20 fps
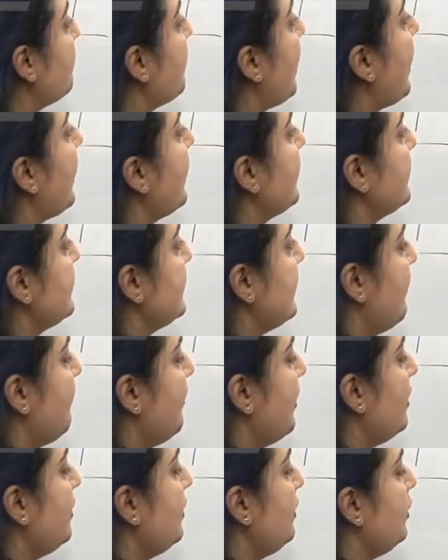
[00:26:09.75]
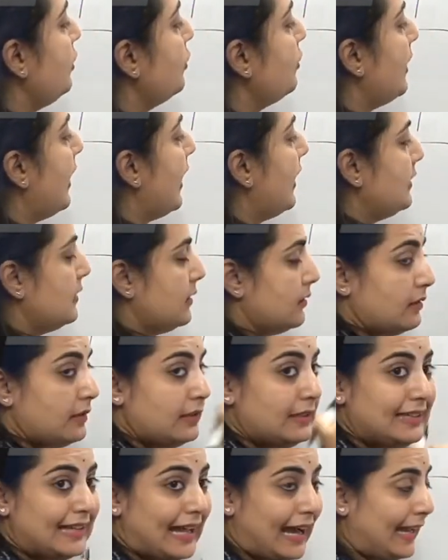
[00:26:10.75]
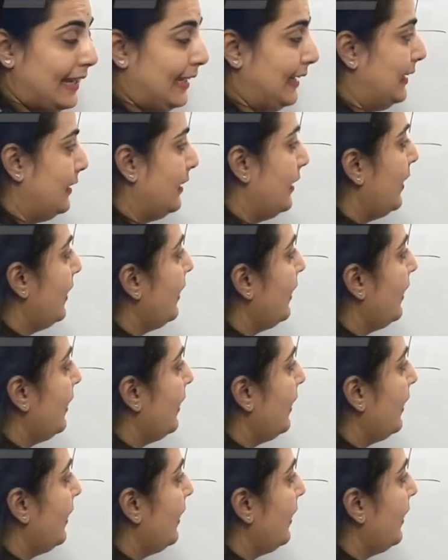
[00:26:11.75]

by 7, you get 9.